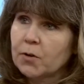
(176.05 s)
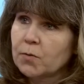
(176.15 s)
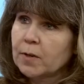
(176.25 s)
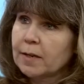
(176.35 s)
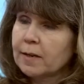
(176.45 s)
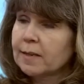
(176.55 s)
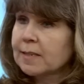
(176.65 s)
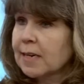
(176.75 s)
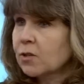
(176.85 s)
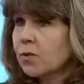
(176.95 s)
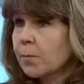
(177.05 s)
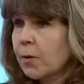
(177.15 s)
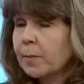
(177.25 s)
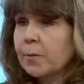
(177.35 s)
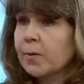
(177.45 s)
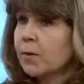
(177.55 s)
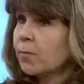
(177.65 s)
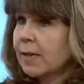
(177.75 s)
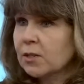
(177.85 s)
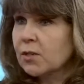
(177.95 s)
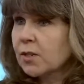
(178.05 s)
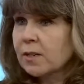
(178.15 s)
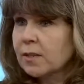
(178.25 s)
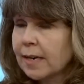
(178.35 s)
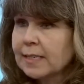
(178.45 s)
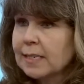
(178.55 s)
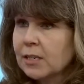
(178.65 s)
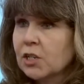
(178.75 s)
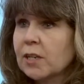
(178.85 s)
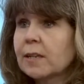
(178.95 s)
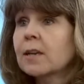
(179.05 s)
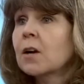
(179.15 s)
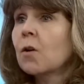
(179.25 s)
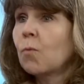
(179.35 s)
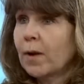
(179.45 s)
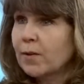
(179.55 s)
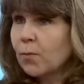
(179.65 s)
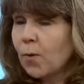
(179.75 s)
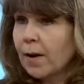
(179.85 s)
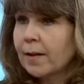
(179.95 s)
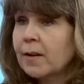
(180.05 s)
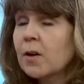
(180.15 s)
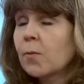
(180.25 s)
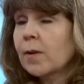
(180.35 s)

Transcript: you can schedule an appointment with a registered dietitian one to one.